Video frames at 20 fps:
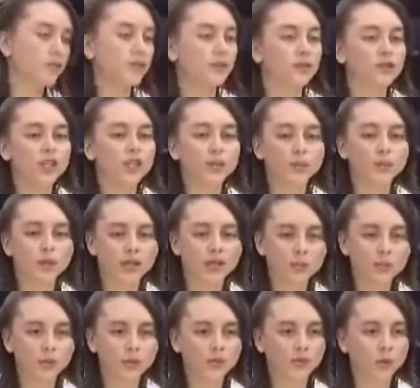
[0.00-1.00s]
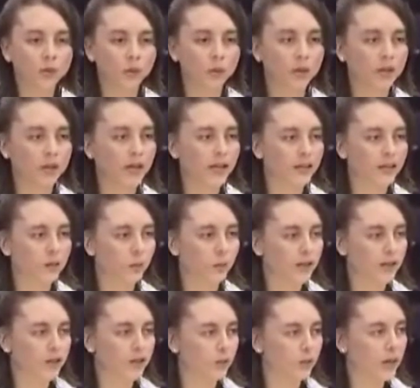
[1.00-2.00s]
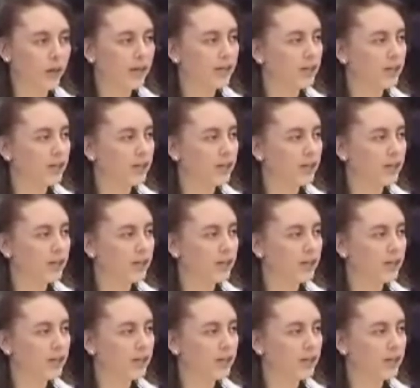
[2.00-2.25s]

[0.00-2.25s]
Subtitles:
the Chamber has put forward as a way to